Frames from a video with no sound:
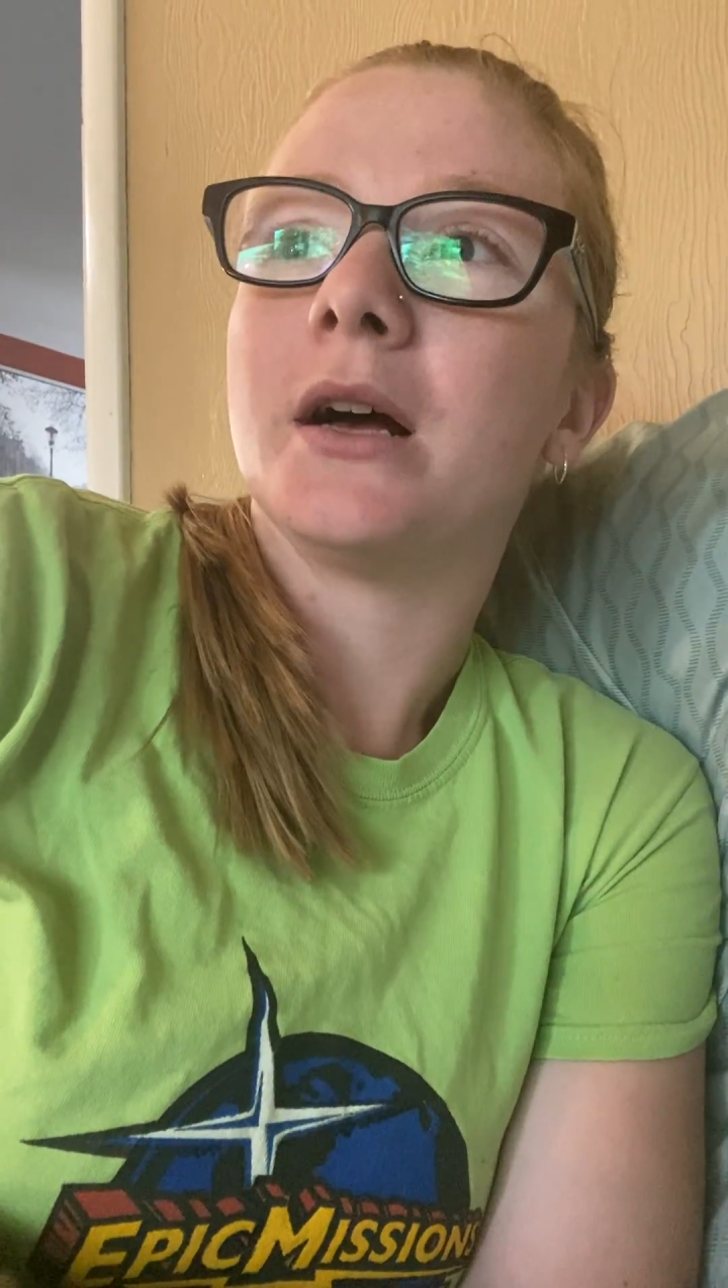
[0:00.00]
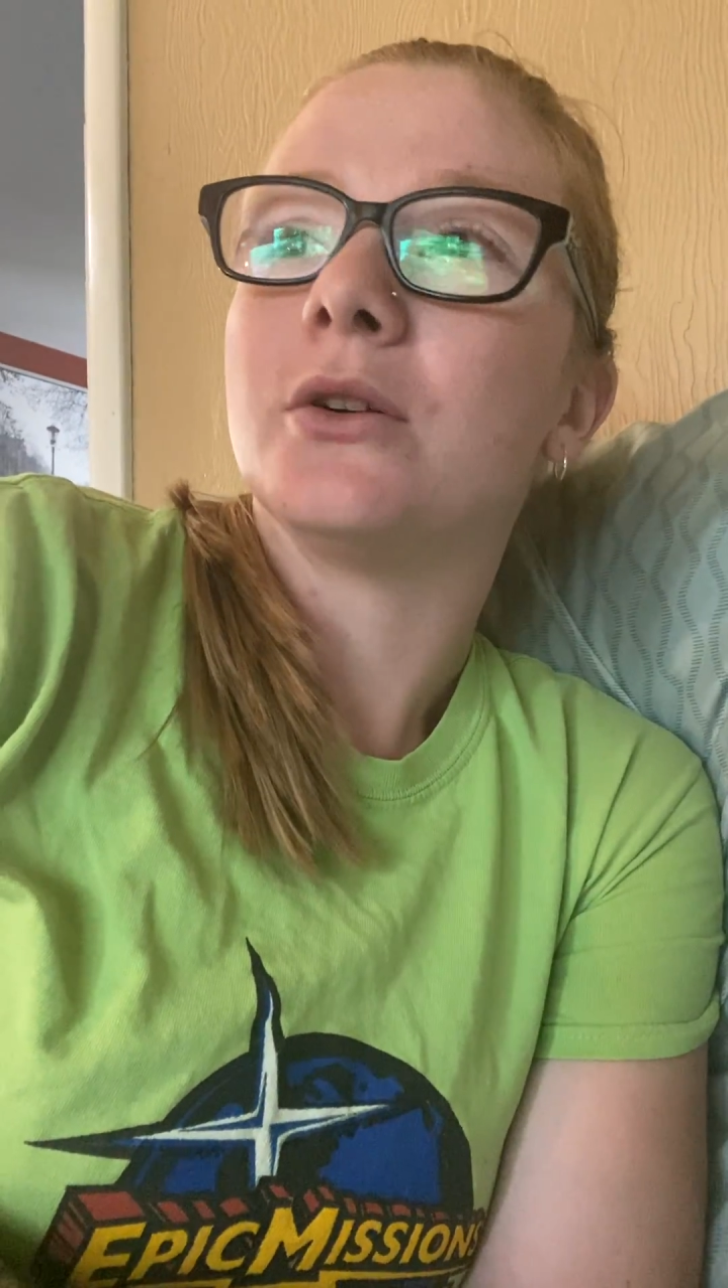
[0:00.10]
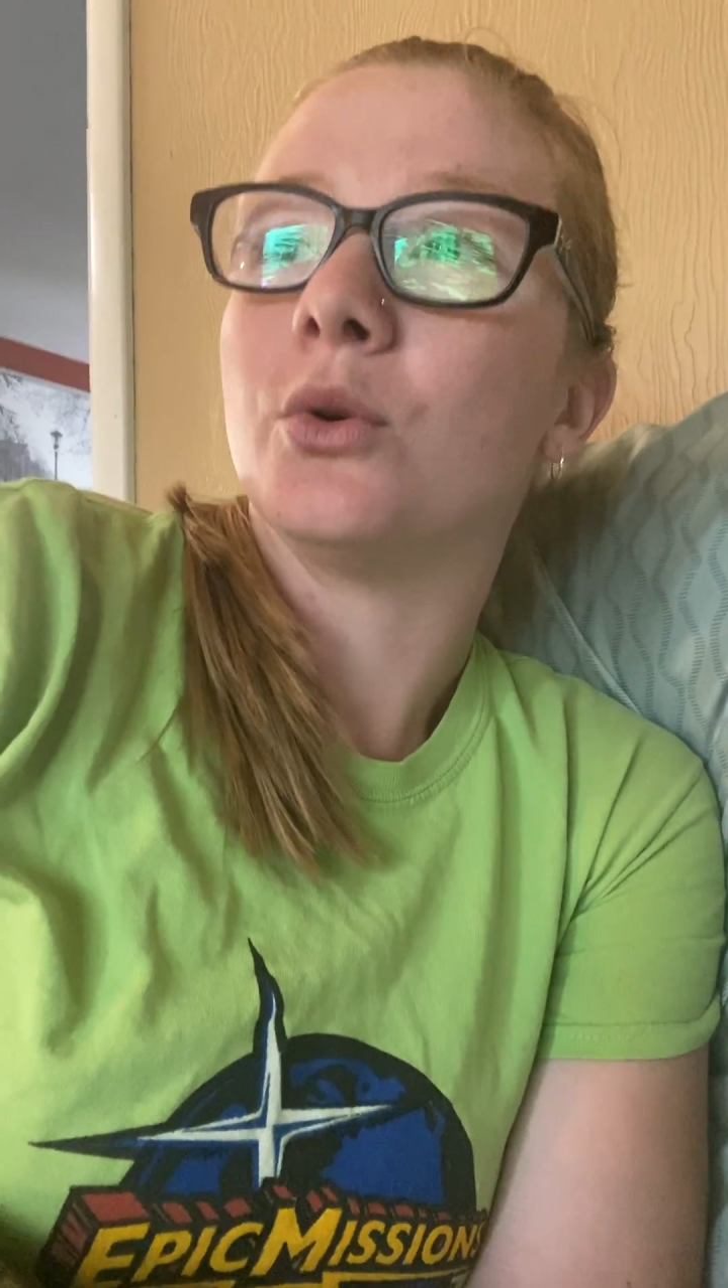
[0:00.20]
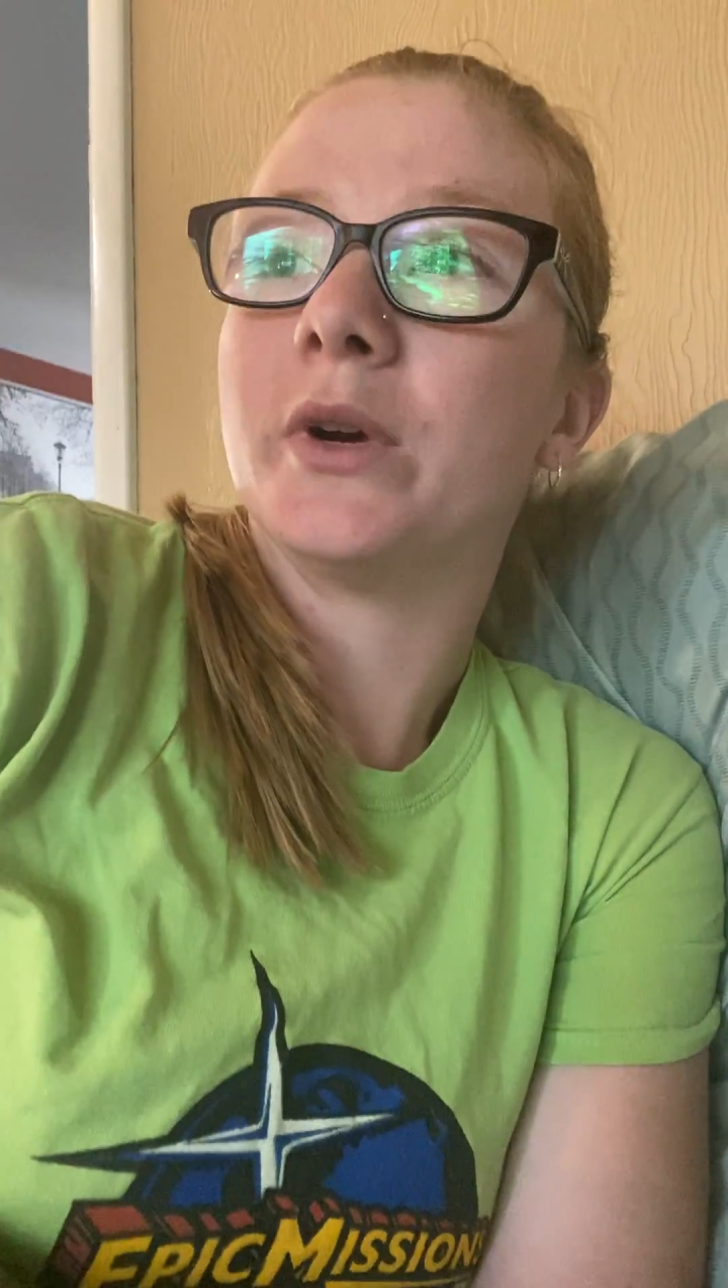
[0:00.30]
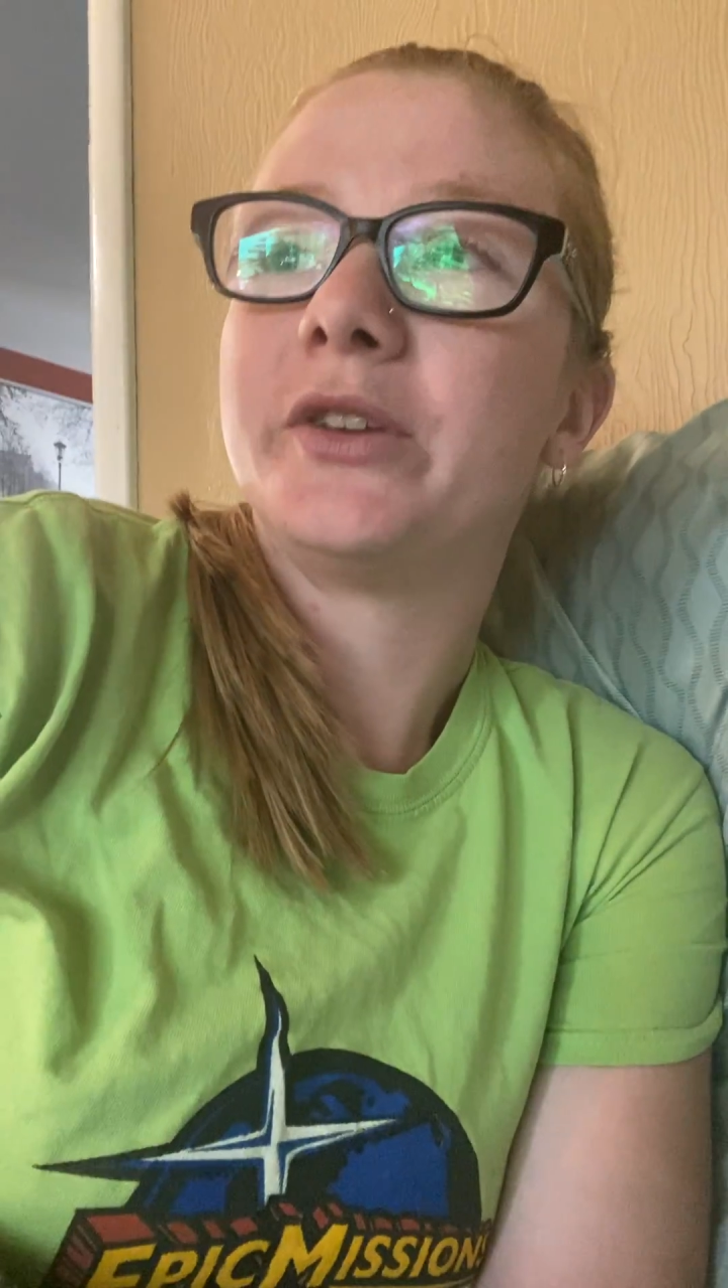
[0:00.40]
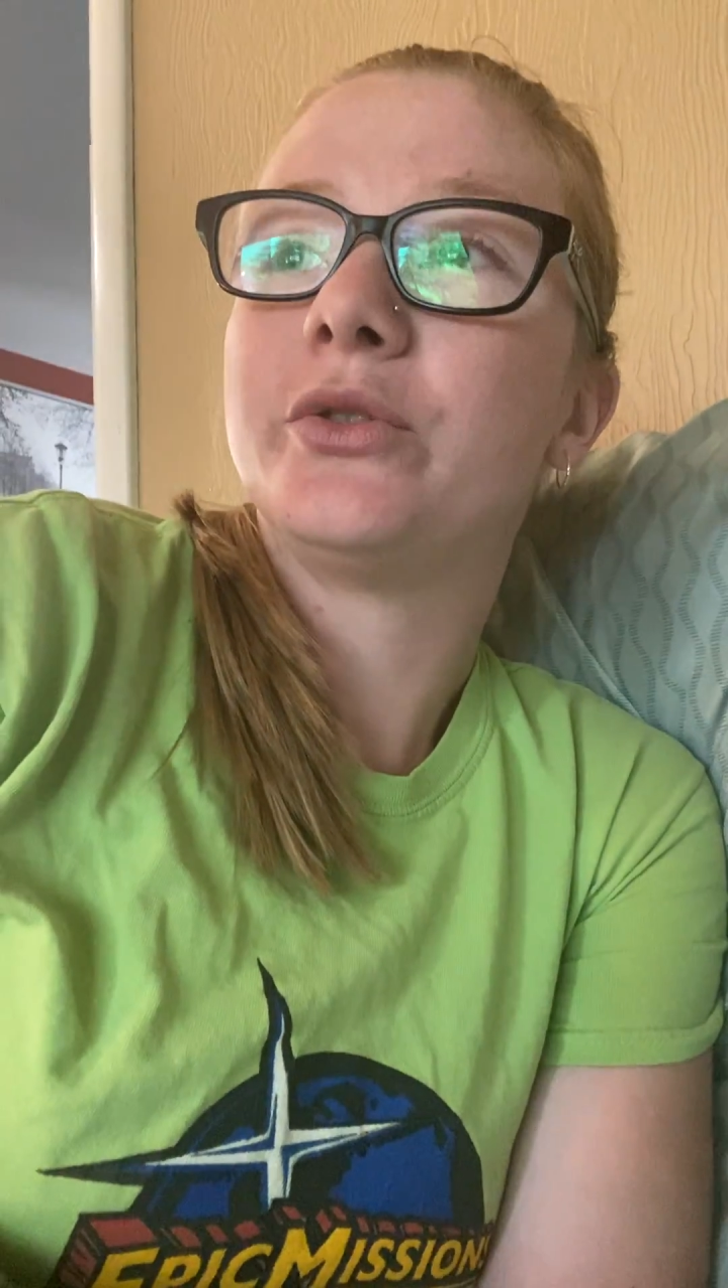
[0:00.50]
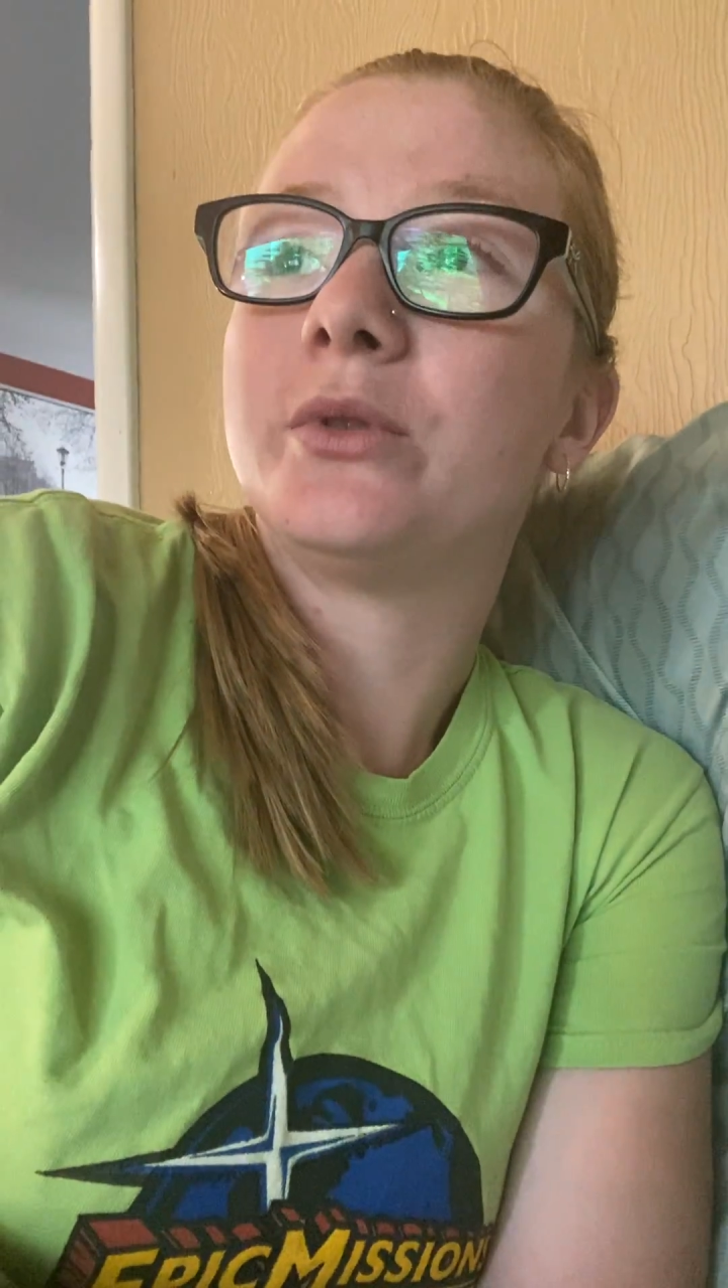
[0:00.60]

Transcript: going to